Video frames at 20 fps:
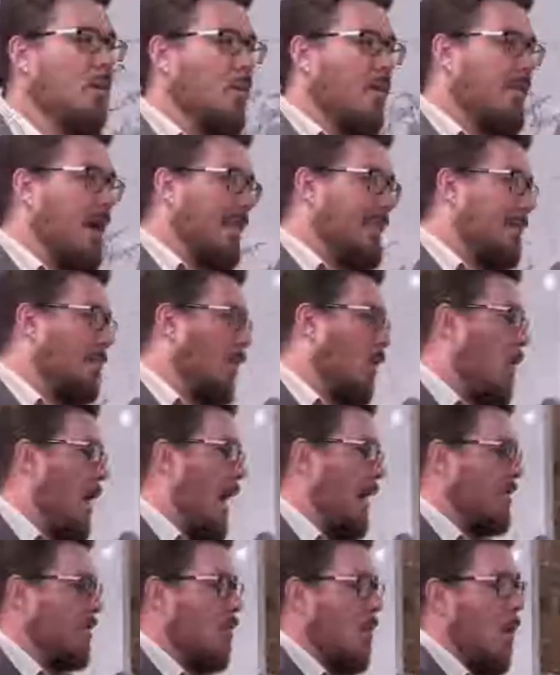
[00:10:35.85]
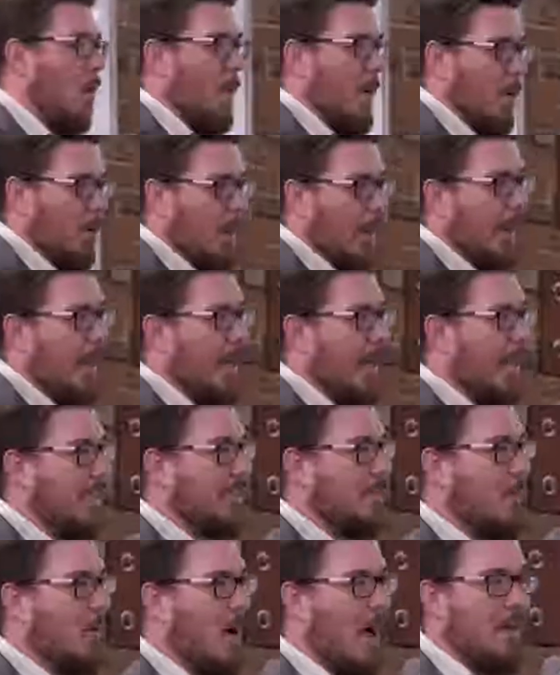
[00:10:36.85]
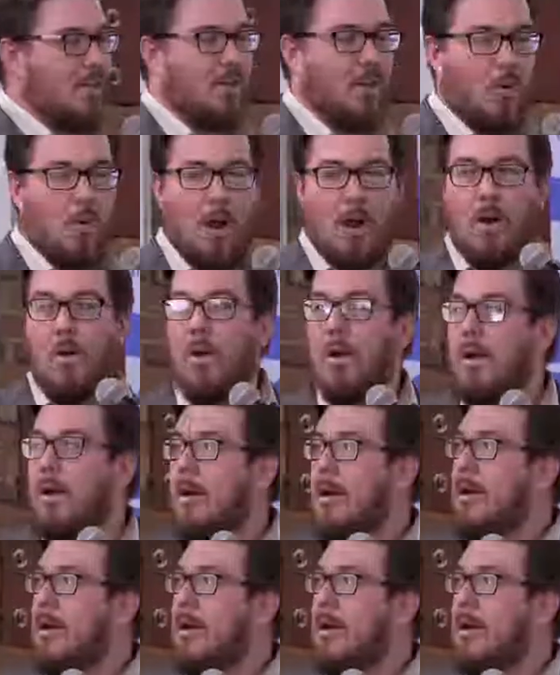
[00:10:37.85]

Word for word: we've got some grass growing, we were lucky to get some grass to grow.